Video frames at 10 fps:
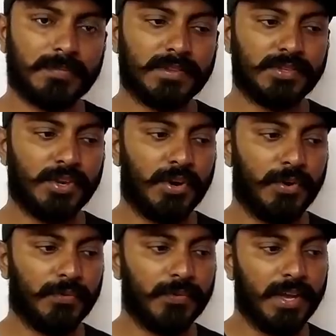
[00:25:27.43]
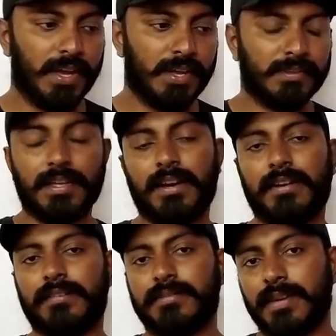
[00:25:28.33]
So there
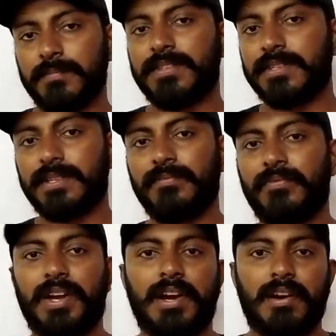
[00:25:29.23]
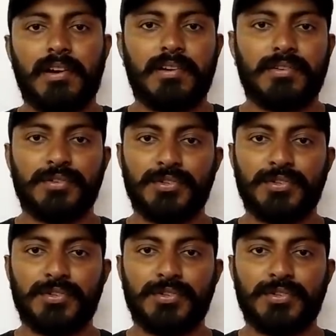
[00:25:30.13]
are some systems where